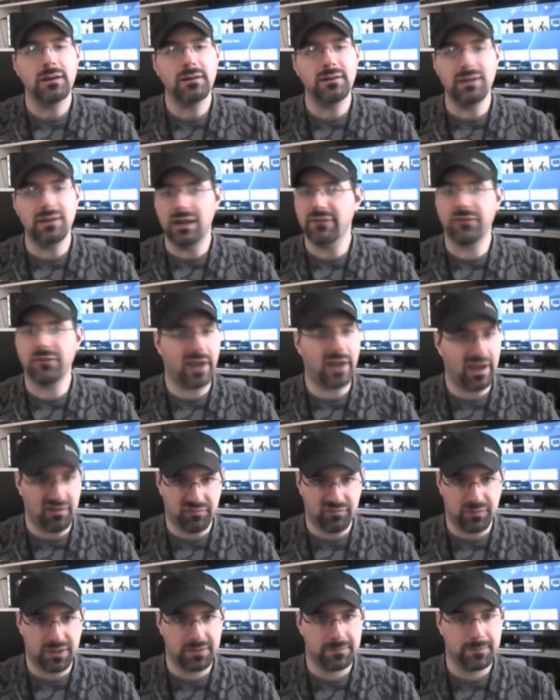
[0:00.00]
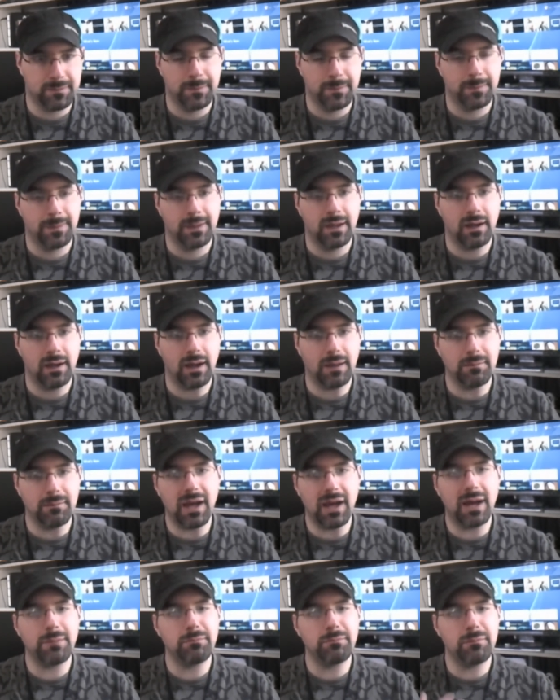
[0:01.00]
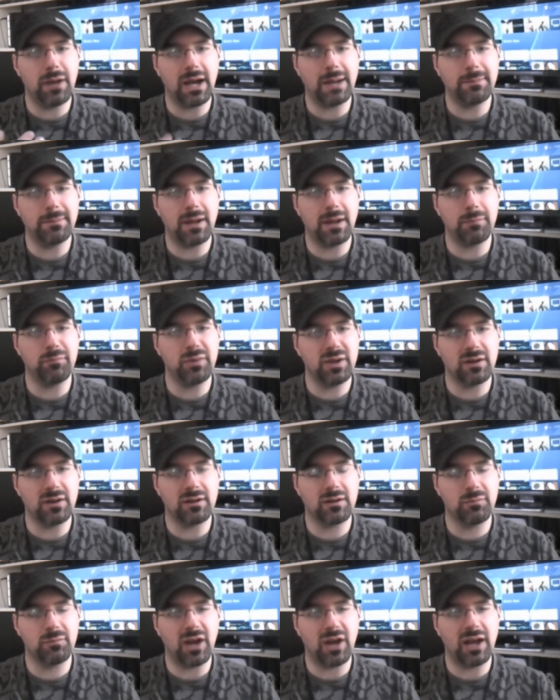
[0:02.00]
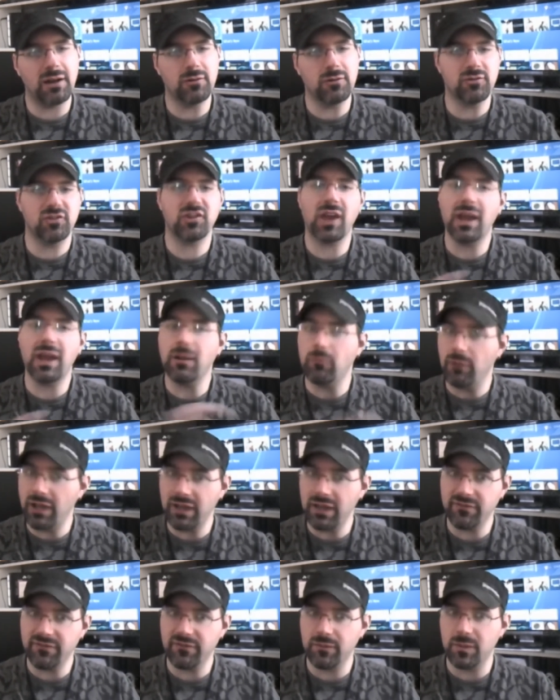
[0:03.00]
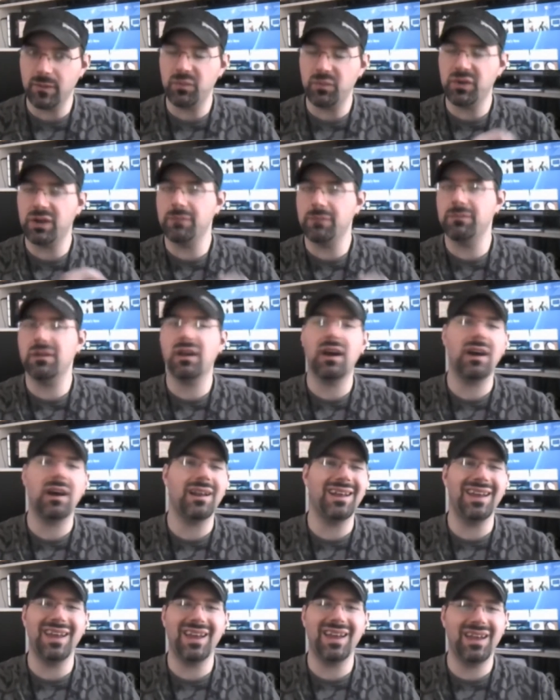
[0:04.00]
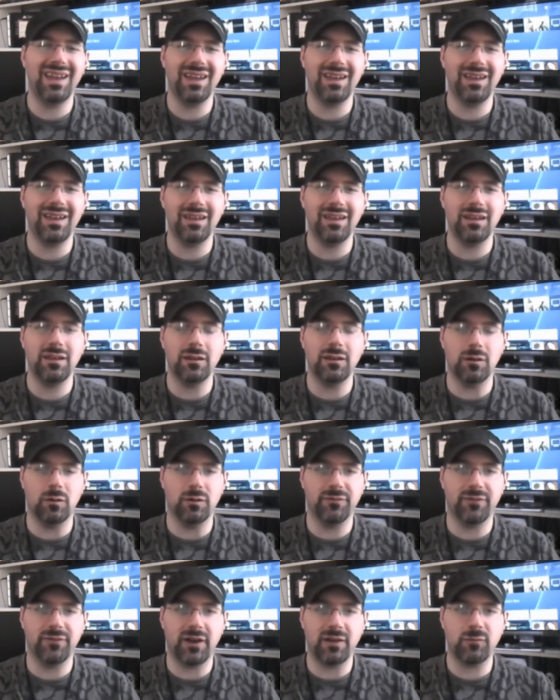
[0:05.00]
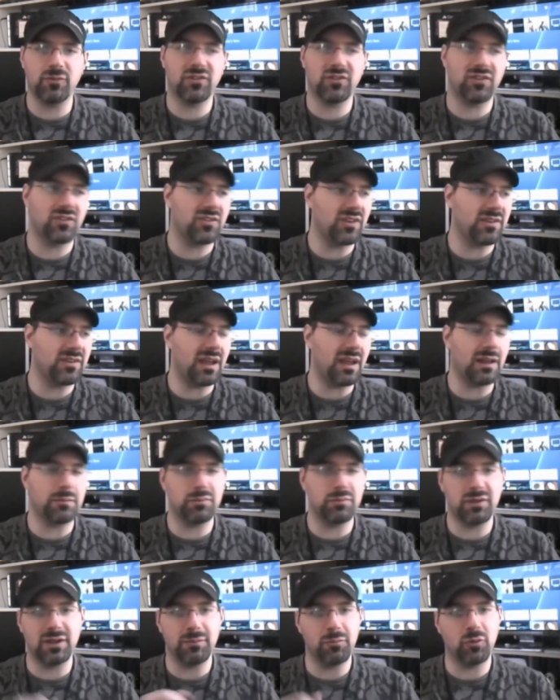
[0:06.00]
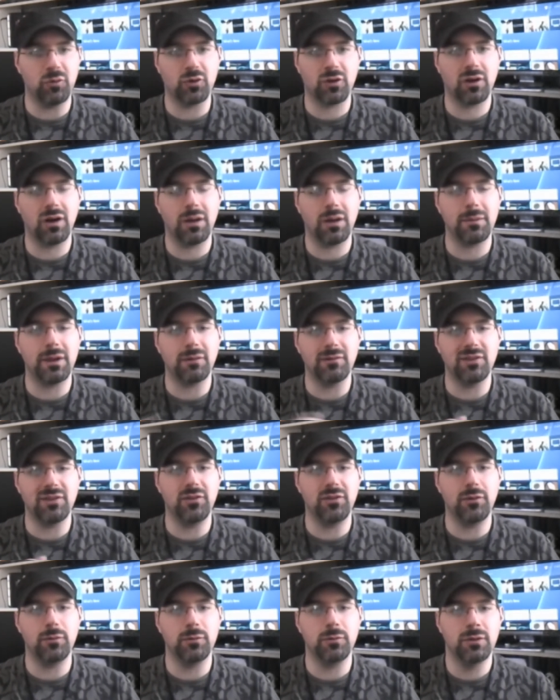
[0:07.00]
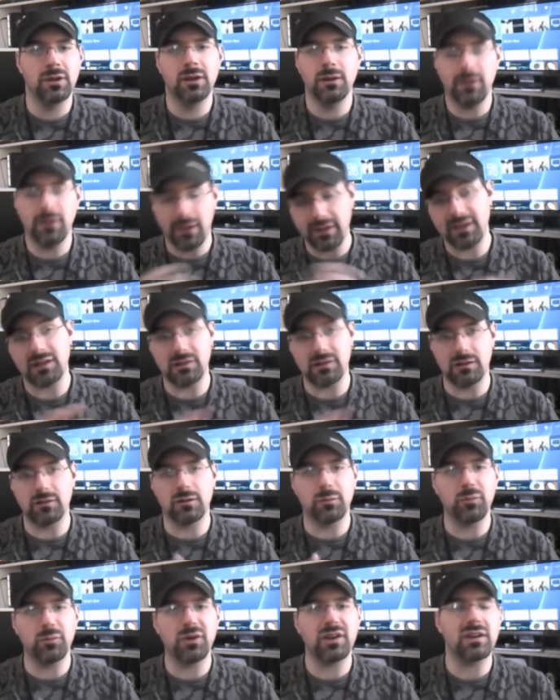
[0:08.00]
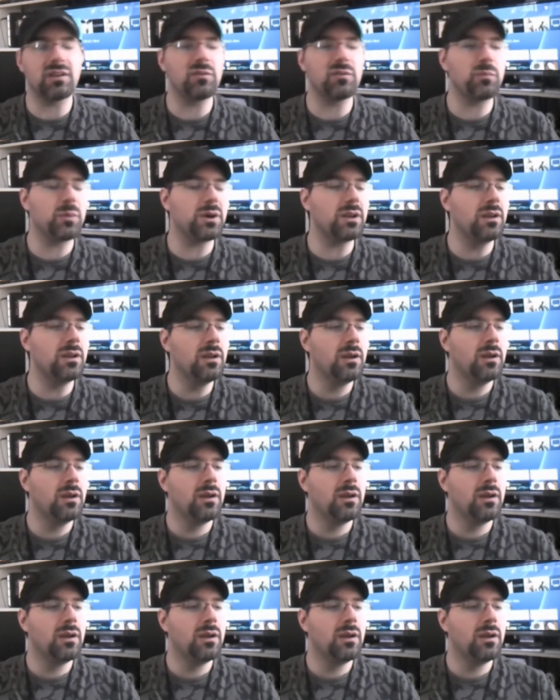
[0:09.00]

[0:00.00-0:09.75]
Never have been. I'm not I'm not big on compare. I don't shy away from it, but I'm not a you know if I was to sit down and play Mortal Kombat with you, I get a little competitive. But